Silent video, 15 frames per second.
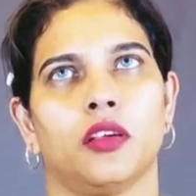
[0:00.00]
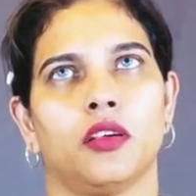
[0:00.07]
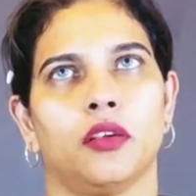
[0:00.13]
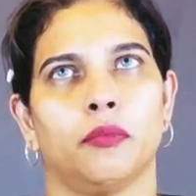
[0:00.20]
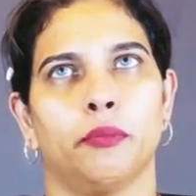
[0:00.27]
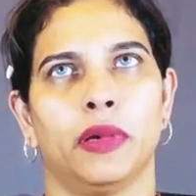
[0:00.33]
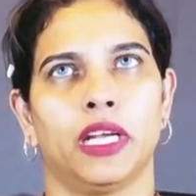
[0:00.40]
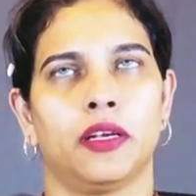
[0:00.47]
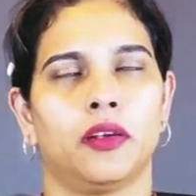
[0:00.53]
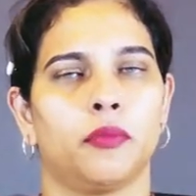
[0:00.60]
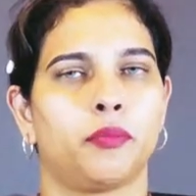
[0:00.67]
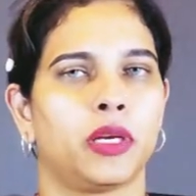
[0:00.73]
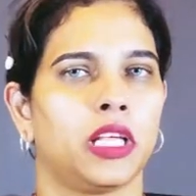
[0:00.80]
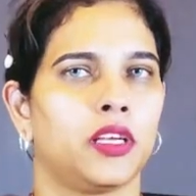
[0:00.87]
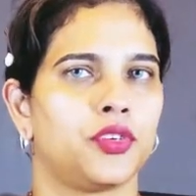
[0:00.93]
bed
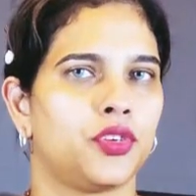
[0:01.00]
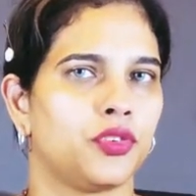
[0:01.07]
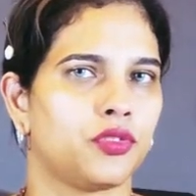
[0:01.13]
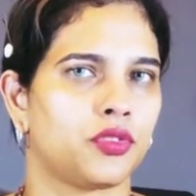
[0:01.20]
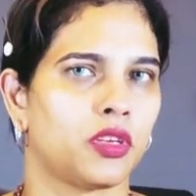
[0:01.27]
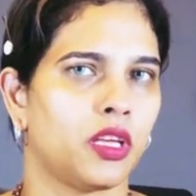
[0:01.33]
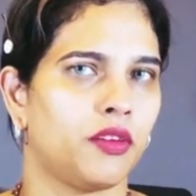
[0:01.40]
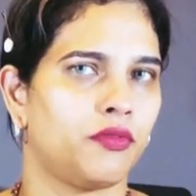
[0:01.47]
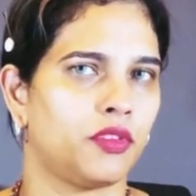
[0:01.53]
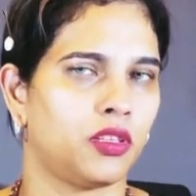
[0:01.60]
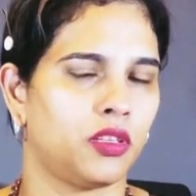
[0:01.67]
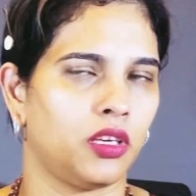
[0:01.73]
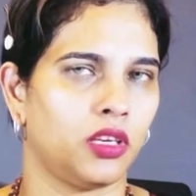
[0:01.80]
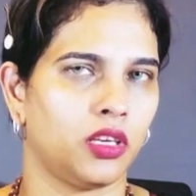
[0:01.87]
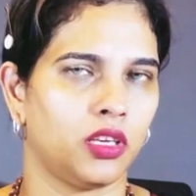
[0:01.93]
pleasures,
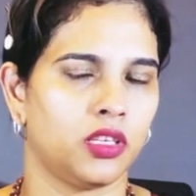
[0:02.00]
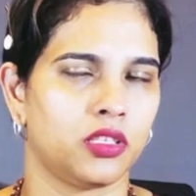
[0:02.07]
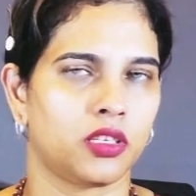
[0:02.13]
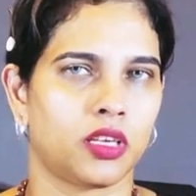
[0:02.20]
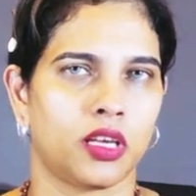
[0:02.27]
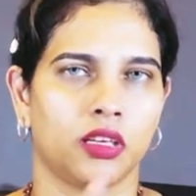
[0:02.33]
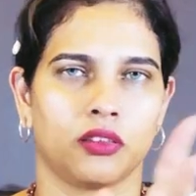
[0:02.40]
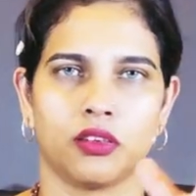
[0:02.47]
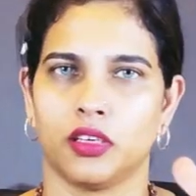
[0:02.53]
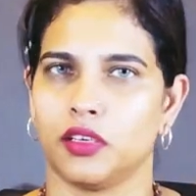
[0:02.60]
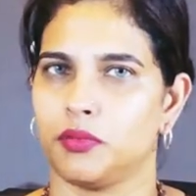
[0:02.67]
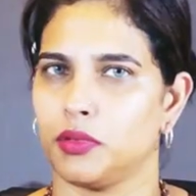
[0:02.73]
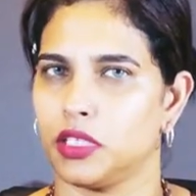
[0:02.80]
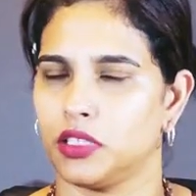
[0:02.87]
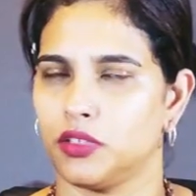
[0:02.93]
everything is calculated
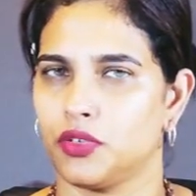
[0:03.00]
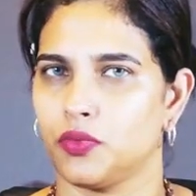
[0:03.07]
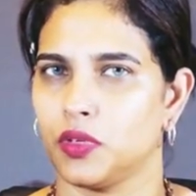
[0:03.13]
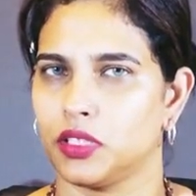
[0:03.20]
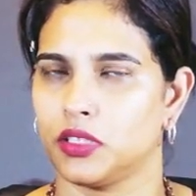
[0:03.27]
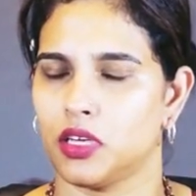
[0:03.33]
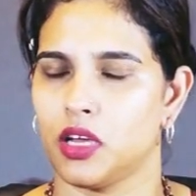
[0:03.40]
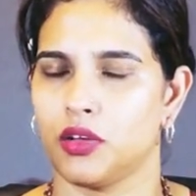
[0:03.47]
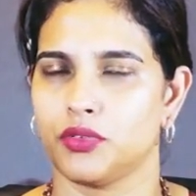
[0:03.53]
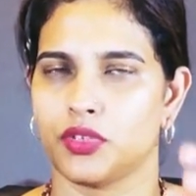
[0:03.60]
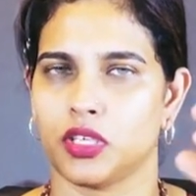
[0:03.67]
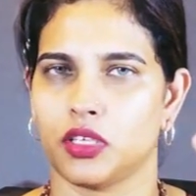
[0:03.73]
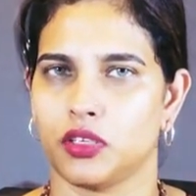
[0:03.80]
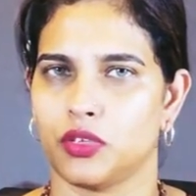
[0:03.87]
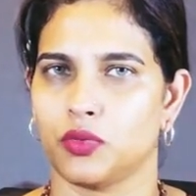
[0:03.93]
by the 12th house,
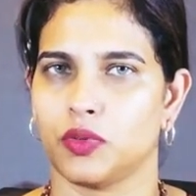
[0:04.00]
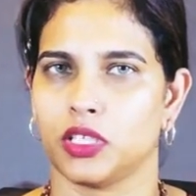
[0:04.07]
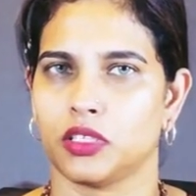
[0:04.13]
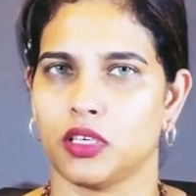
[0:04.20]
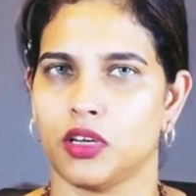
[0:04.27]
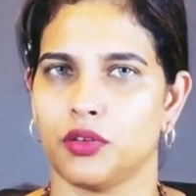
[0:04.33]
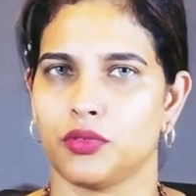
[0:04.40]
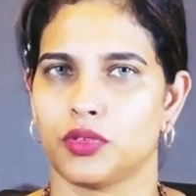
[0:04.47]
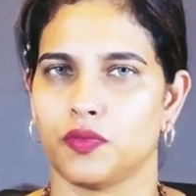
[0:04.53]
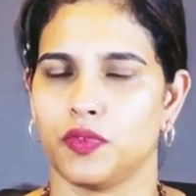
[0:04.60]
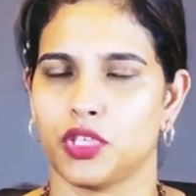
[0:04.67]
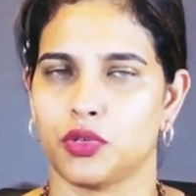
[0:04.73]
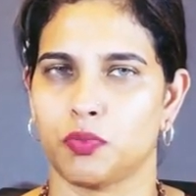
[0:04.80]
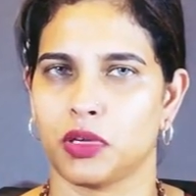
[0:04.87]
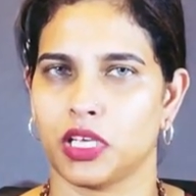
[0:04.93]
and the 12th house,
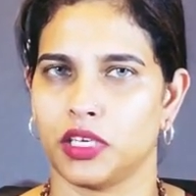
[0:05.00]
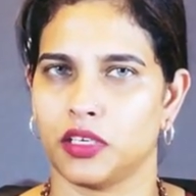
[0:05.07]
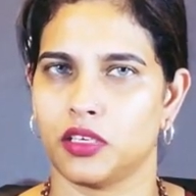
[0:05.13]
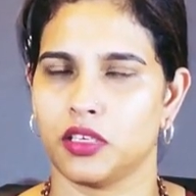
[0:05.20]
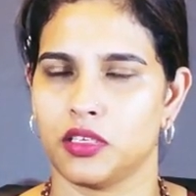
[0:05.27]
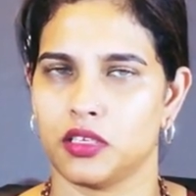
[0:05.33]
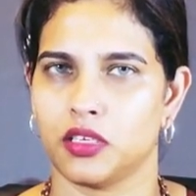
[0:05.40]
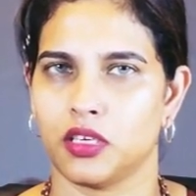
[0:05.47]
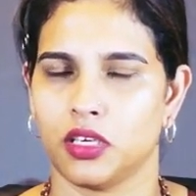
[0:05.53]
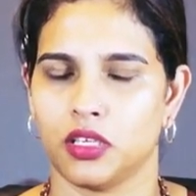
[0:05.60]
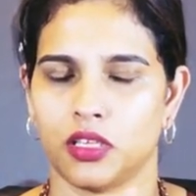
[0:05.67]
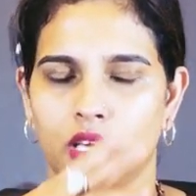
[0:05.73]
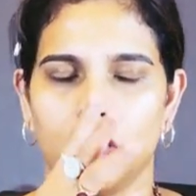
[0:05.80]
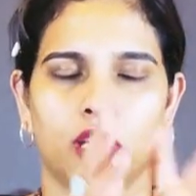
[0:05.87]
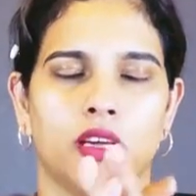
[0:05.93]
which planet is sitting
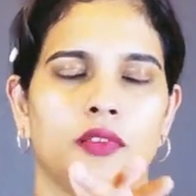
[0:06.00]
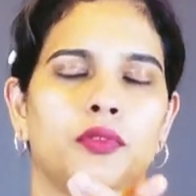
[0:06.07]
there.